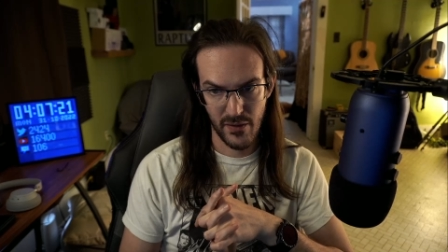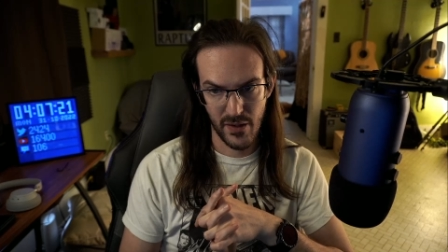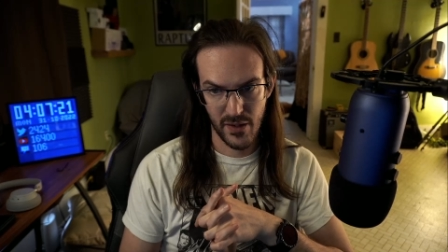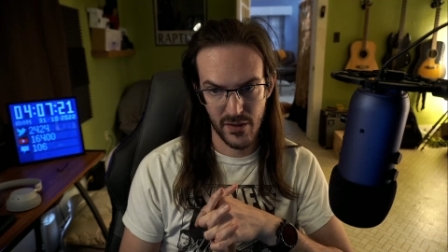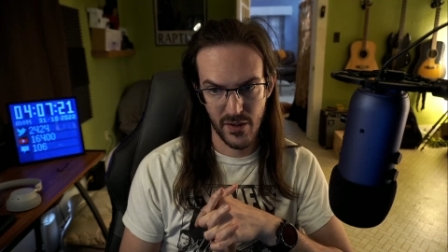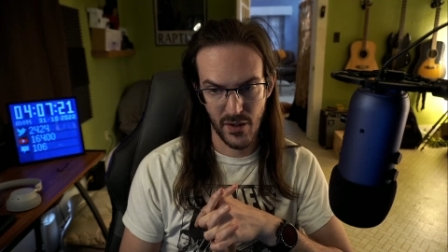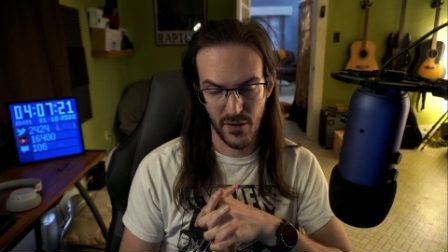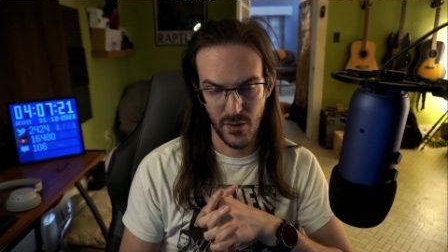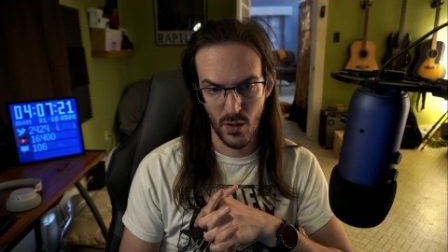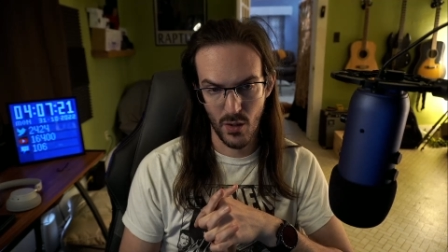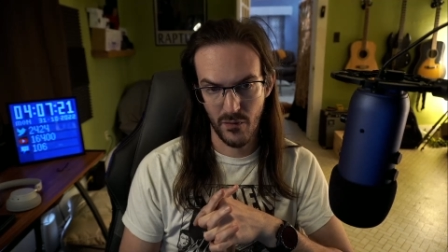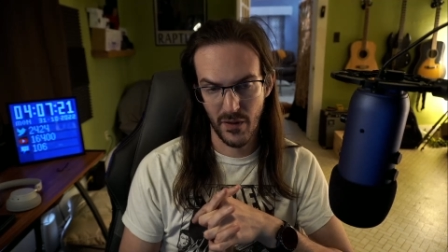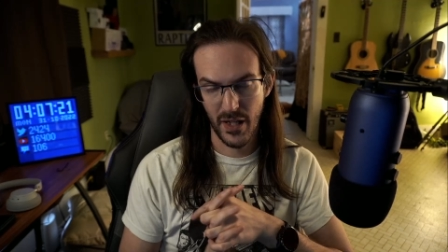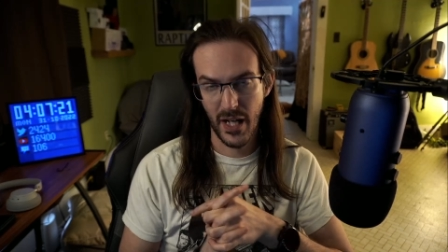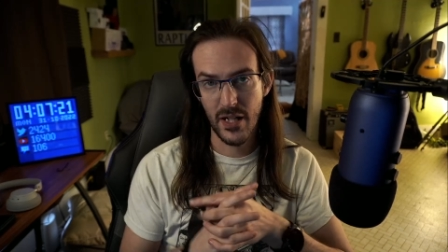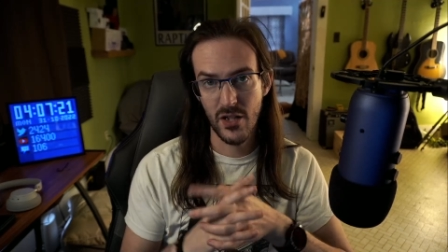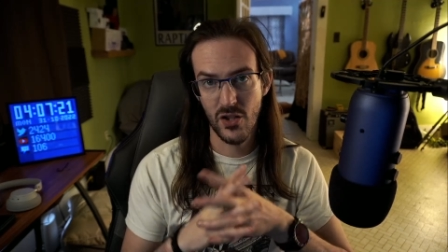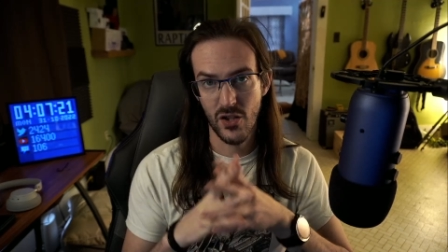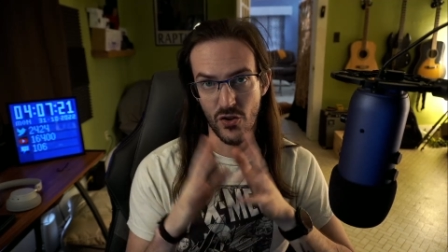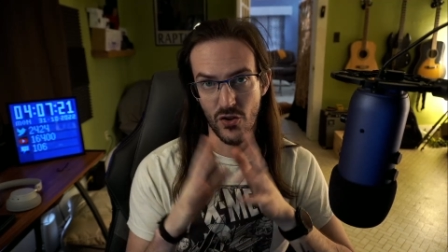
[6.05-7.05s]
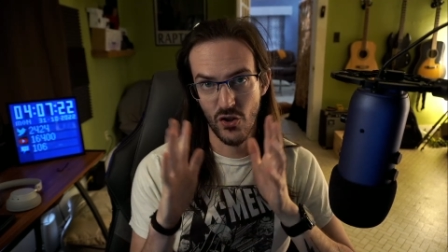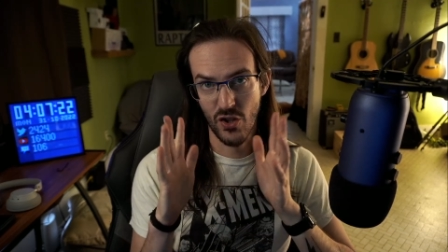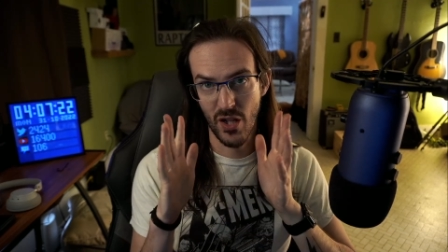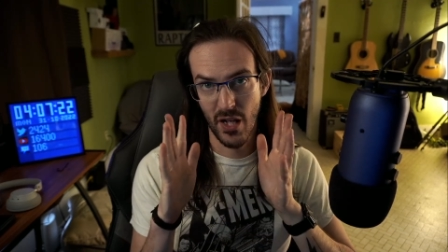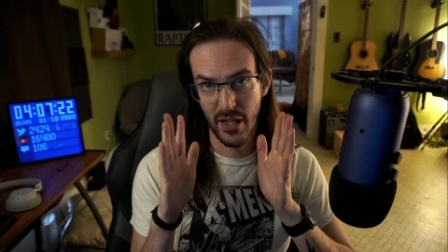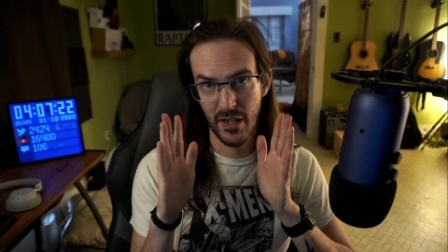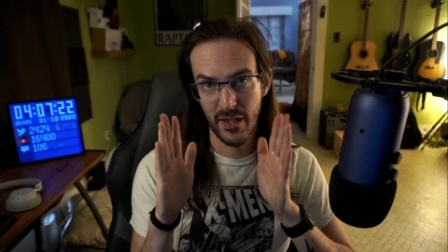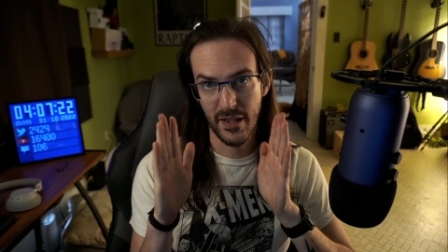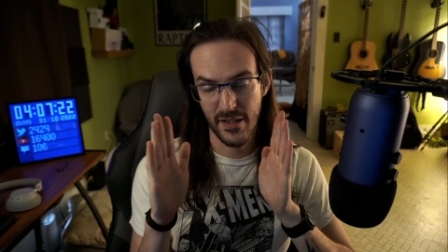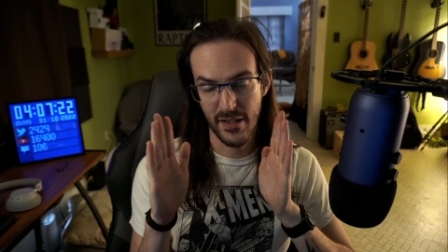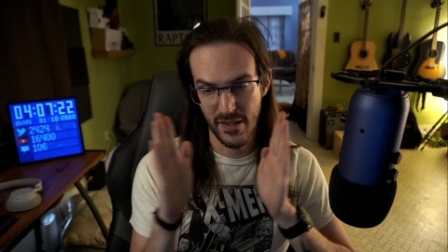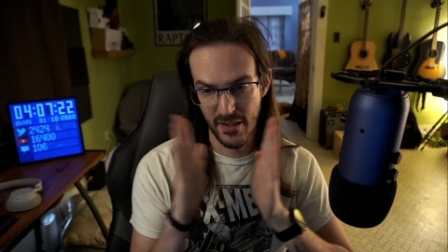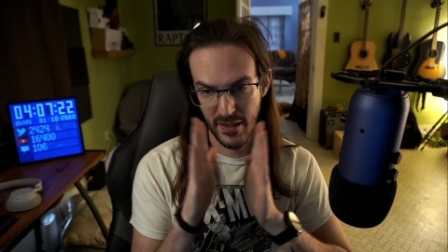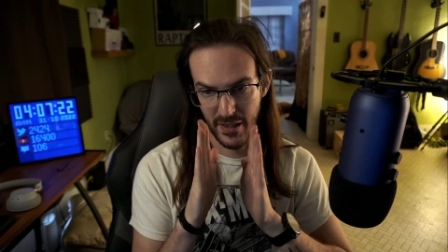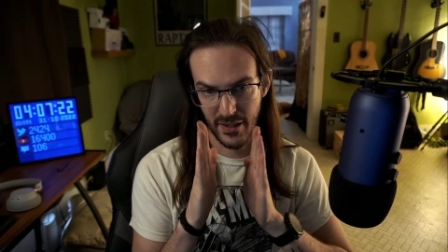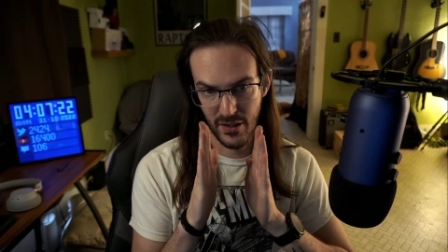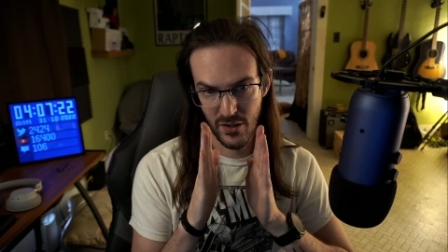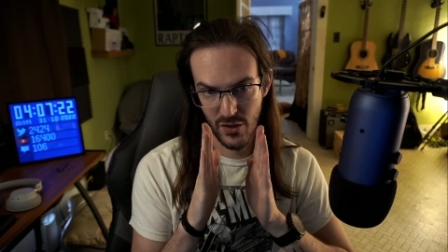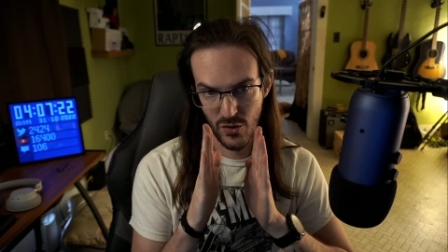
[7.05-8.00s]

that their notification shade is like